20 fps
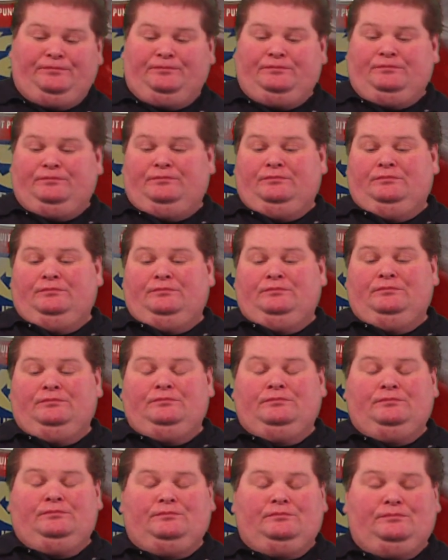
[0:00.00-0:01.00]

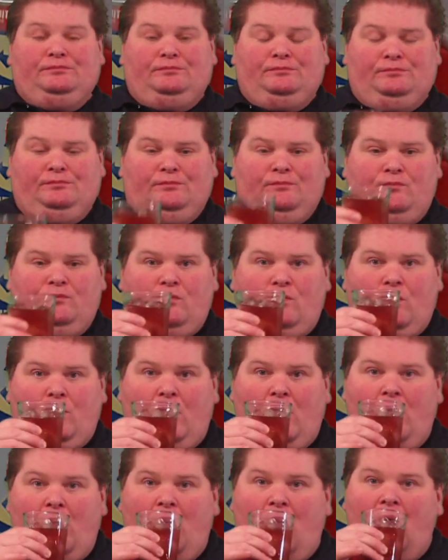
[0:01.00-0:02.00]

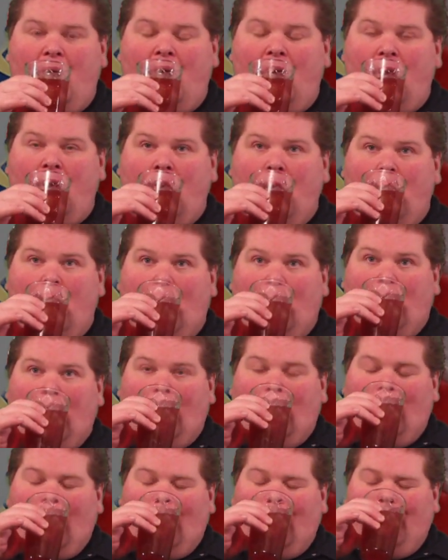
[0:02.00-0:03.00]

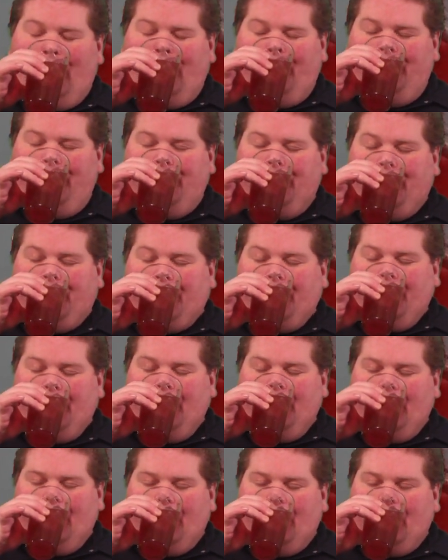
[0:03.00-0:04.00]

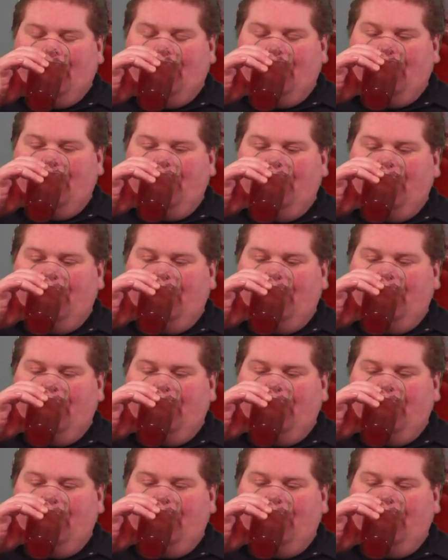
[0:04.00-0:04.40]
Nobody speaks.